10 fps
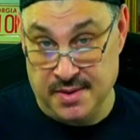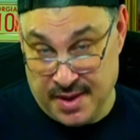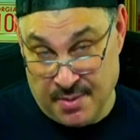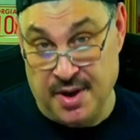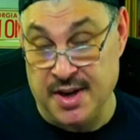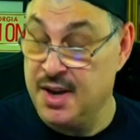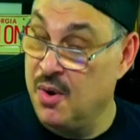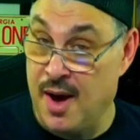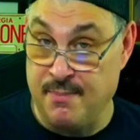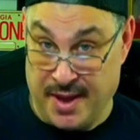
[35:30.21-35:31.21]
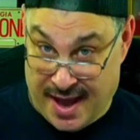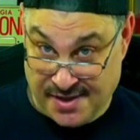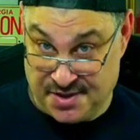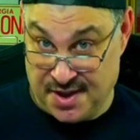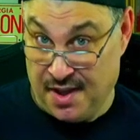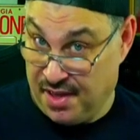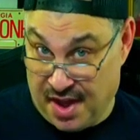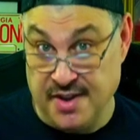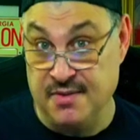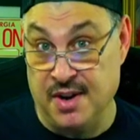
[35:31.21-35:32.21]
They were going to go up against
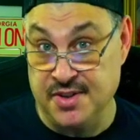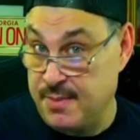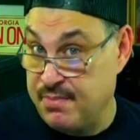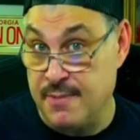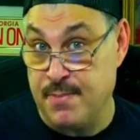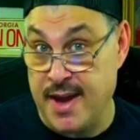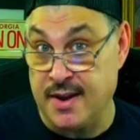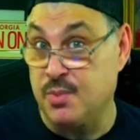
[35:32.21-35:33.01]
Thunder Rosa and Britt Baker,